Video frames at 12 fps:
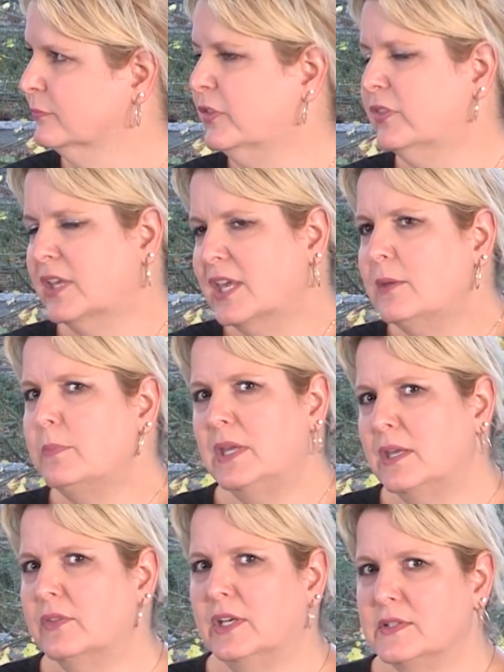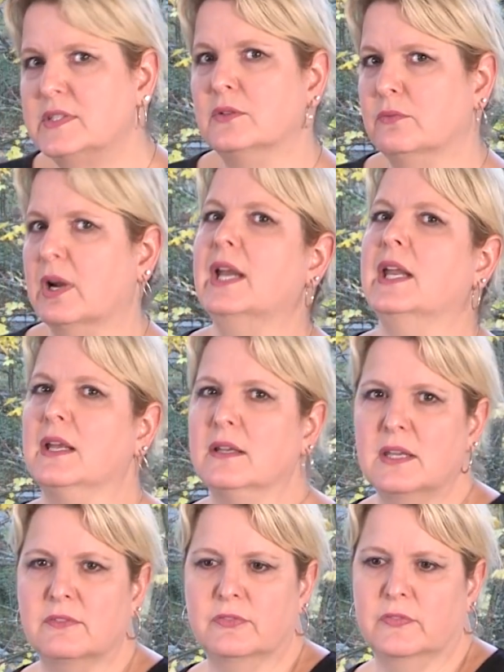With the key being that it's in writing.
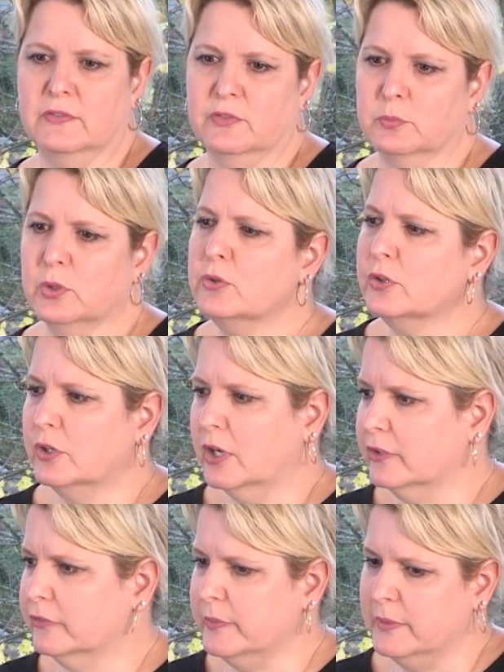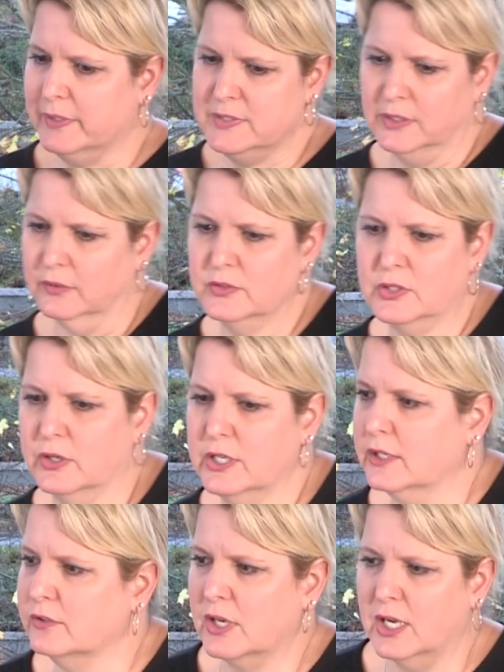If a broker calls me, my seller's
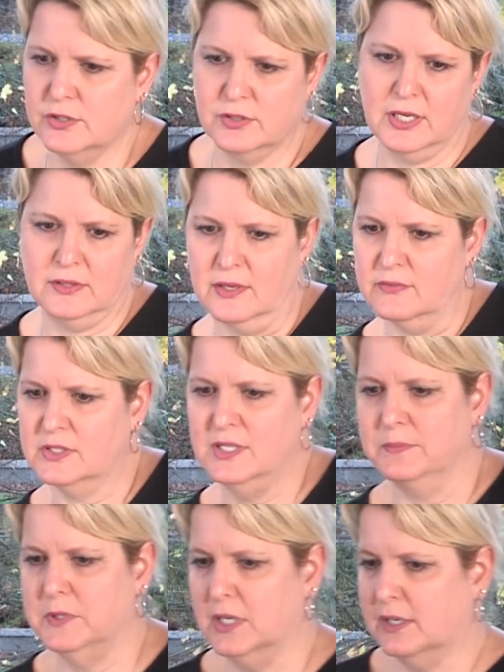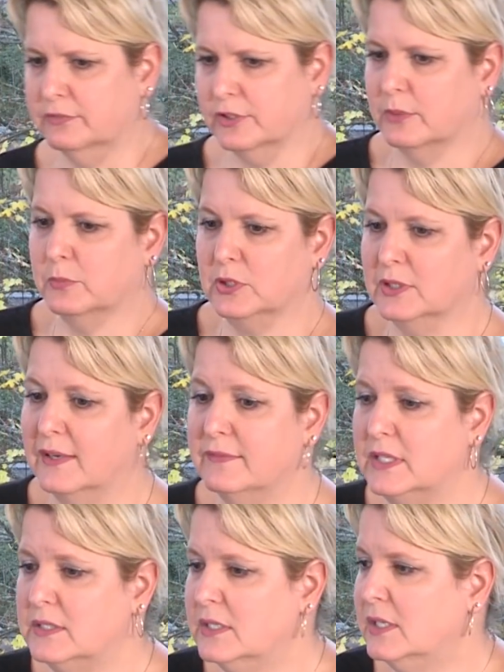already under contract, they've accepted offer number
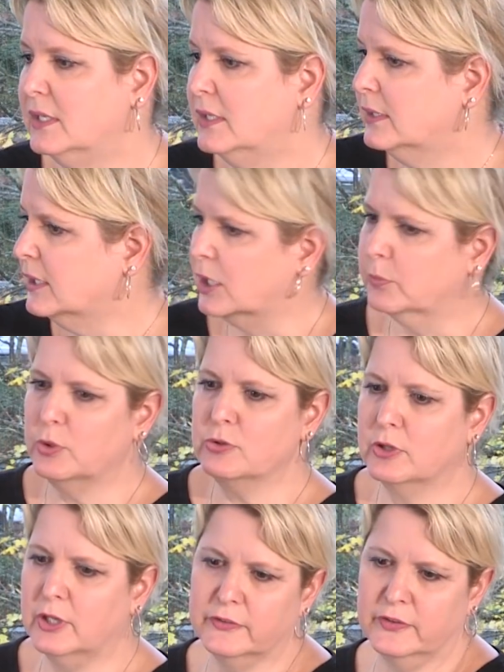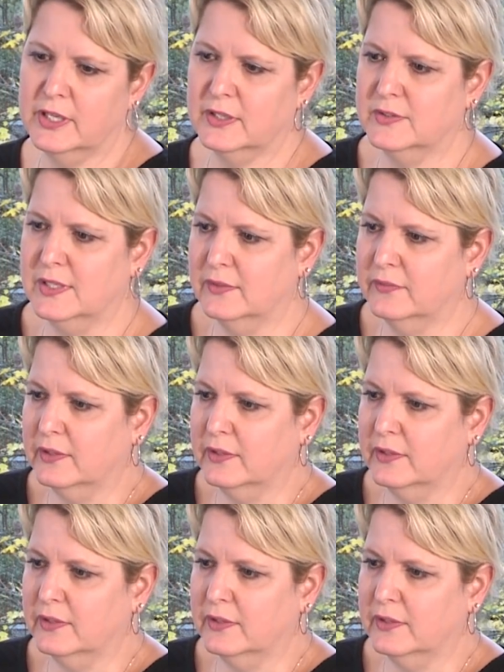11, and a broker calls the next day and